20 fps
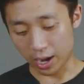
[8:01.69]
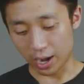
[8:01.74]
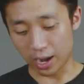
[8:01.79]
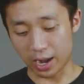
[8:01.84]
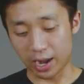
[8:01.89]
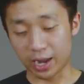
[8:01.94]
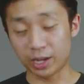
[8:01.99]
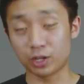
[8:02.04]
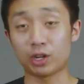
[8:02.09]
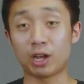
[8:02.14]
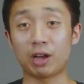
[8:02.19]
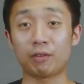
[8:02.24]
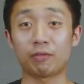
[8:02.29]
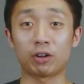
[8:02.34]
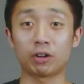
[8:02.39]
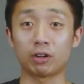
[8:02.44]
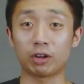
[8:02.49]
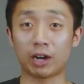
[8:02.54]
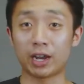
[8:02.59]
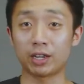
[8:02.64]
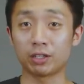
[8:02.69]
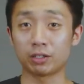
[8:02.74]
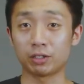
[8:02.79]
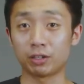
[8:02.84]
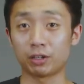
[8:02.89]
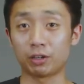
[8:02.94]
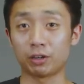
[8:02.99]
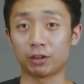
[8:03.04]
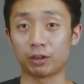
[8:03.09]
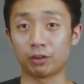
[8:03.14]
and you have a
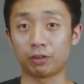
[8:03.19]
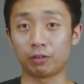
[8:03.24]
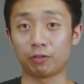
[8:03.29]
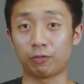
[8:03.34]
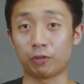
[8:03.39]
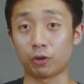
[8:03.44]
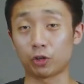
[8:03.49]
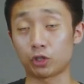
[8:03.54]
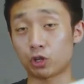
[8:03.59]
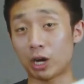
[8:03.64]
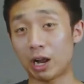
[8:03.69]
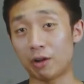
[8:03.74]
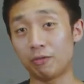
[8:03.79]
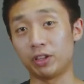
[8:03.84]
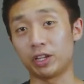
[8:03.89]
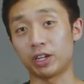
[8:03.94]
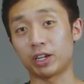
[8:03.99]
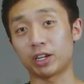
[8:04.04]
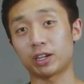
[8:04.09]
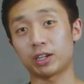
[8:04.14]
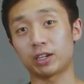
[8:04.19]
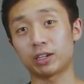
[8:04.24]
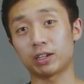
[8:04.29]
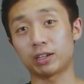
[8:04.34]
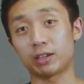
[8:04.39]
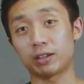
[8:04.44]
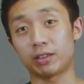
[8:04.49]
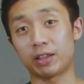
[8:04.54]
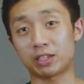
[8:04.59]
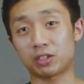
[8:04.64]
grinder for traveling.
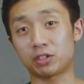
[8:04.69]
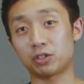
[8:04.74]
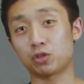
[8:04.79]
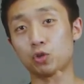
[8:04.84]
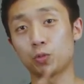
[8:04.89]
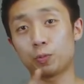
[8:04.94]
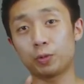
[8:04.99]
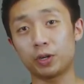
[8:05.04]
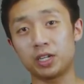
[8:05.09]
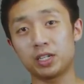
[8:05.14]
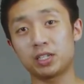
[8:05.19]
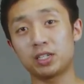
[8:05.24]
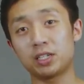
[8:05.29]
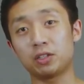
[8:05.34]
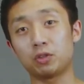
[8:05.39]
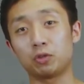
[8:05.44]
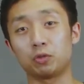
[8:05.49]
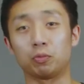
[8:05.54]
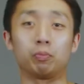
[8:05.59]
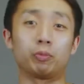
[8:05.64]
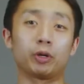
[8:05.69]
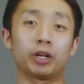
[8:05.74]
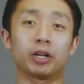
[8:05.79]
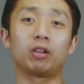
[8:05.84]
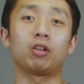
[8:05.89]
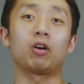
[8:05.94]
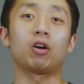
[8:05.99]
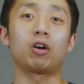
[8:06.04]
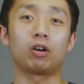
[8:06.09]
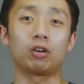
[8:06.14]
That's super easy to bring
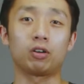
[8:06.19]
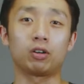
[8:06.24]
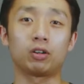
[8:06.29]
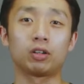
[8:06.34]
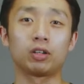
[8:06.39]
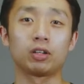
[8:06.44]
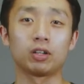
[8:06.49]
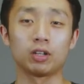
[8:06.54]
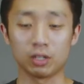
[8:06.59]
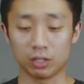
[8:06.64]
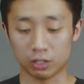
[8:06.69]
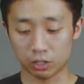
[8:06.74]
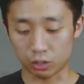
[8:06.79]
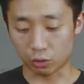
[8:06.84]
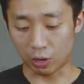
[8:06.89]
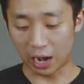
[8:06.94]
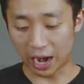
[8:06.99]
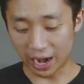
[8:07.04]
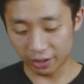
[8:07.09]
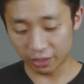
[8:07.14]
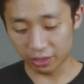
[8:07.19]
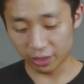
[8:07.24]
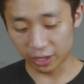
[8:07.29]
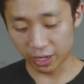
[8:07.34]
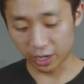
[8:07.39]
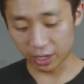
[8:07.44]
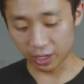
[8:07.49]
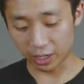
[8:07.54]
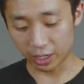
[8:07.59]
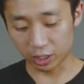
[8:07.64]
along. So I
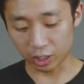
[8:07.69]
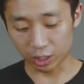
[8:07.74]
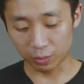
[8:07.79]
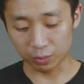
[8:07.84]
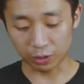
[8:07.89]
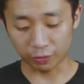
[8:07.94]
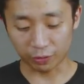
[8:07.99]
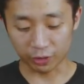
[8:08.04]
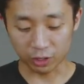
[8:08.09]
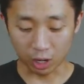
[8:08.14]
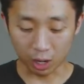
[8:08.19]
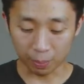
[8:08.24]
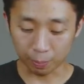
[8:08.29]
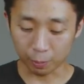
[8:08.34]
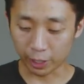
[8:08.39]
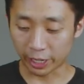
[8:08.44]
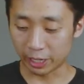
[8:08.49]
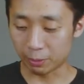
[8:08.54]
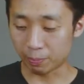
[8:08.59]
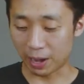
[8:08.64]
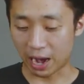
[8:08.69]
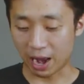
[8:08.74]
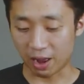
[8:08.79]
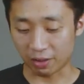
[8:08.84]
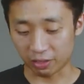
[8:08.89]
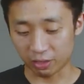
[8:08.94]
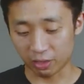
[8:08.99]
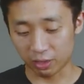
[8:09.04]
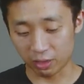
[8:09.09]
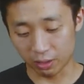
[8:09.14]
think in terms of an upgrade
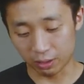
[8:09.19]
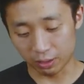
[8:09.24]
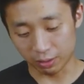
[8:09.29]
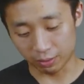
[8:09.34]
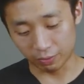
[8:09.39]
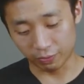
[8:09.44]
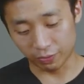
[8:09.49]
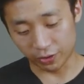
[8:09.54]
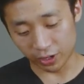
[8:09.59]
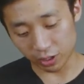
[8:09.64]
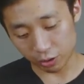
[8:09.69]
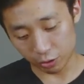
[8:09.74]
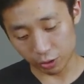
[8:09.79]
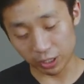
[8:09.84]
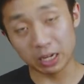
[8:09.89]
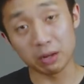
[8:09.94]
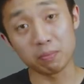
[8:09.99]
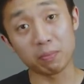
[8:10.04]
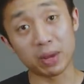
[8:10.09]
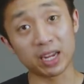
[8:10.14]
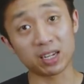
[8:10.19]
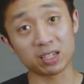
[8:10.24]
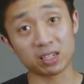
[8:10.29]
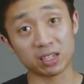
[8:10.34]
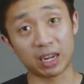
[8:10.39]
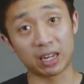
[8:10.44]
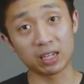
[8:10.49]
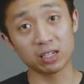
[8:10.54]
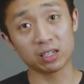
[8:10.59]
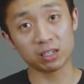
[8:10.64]
path, this really makes
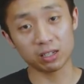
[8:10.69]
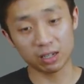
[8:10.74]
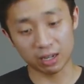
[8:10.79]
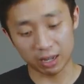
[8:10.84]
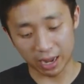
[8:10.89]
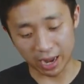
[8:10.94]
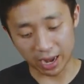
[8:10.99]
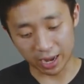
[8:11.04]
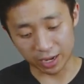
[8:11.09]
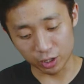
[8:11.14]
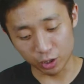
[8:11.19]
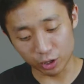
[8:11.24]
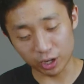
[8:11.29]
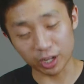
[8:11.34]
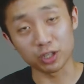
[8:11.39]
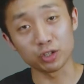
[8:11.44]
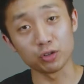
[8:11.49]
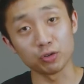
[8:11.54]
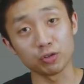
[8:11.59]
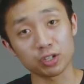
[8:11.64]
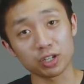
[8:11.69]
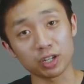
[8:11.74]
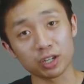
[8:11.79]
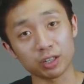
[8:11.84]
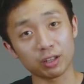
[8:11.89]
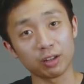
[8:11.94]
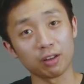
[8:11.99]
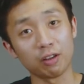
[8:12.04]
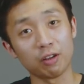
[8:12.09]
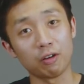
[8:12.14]
sense and you can use
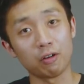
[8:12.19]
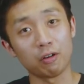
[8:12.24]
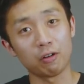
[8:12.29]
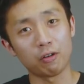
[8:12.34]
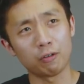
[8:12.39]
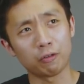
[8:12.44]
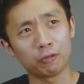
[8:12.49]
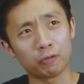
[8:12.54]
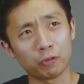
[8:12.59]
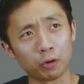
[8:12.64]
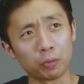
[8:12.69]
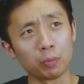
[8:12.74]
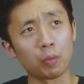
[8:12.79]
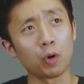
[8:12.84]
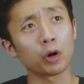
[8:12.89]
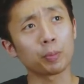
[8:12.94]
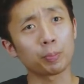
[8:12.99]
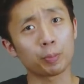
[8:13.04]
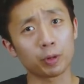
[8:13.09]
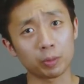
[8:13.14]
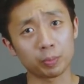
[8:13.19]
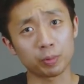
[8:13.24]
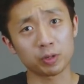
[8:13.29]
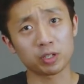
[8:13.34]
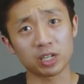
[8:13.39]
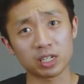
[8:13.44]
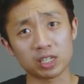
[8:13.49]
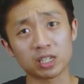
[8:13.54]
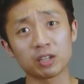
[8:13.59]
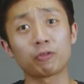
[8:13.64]
it for more
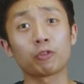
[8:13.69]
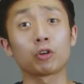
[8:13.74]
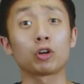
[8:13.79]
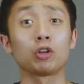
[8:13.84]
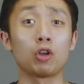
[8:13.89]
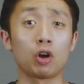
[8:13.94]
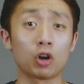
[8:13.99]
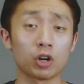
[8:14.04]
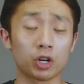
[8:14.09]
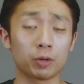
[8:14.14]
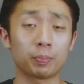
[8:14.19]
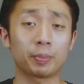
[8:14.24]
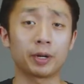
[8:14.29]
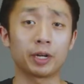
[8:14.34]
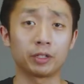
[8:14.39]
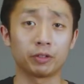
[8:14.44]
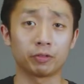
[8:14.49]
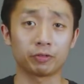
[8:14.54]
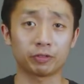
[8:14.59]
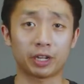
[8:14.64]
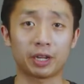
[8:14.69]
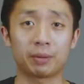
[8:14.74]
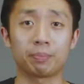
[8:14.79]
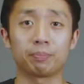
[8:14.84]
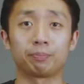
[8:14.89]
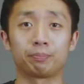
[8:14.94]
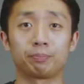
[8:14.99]
purposes for a longer period of time.